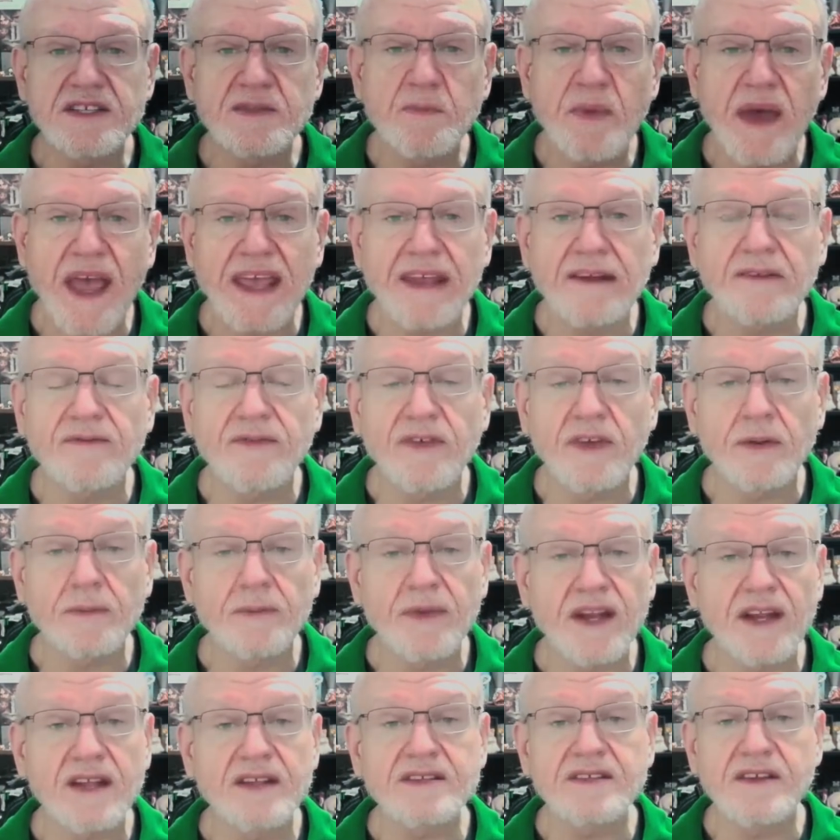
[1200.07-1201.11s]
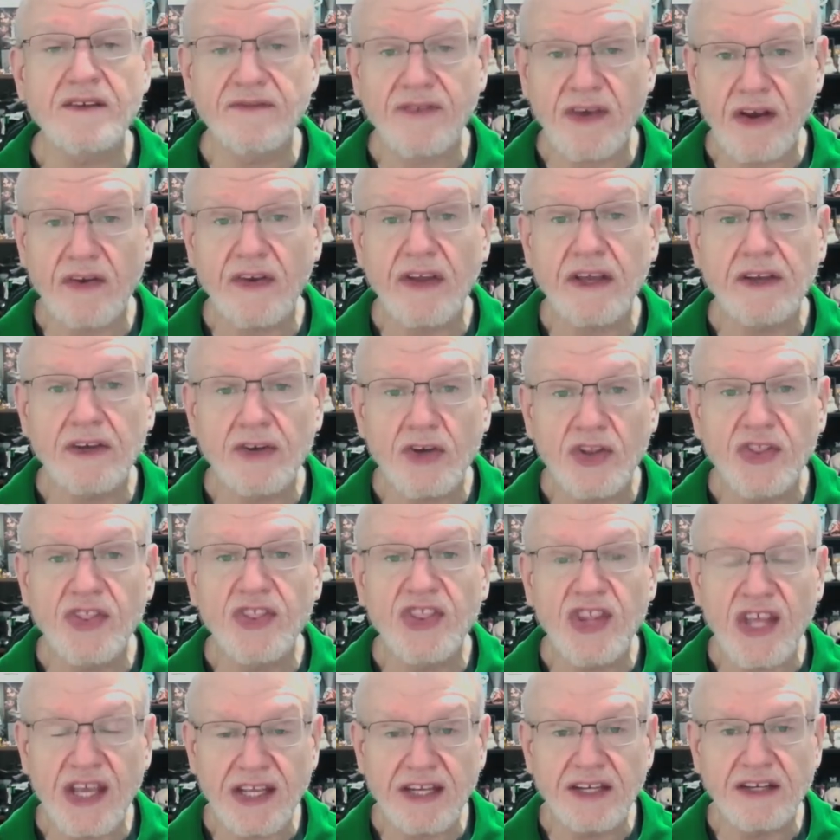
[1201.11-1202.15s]
painful, but it's a very good
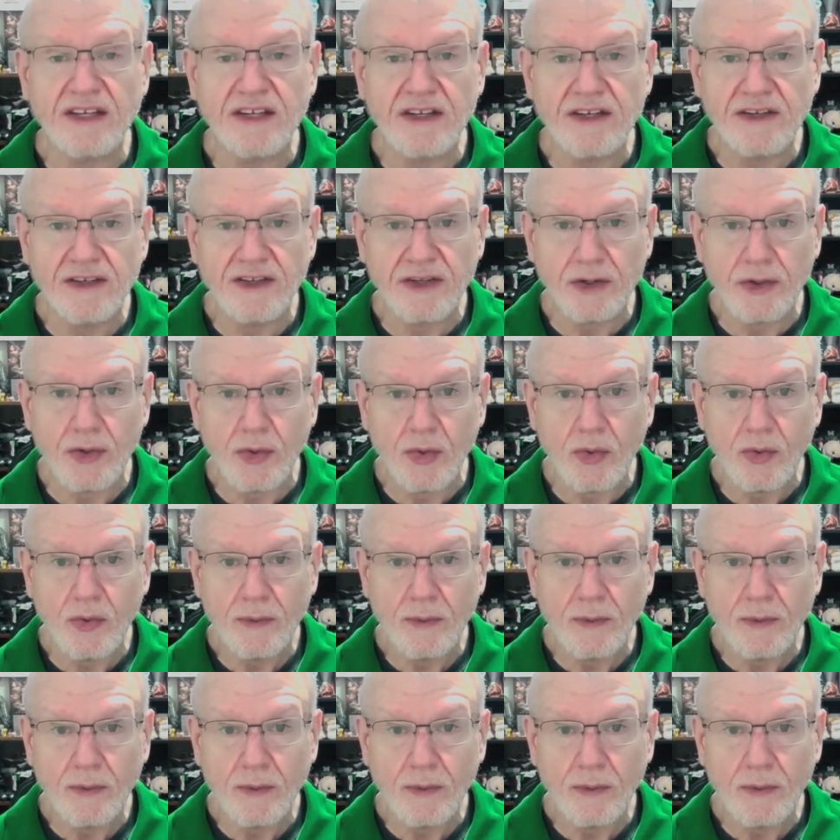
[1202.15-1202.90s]
thing to do.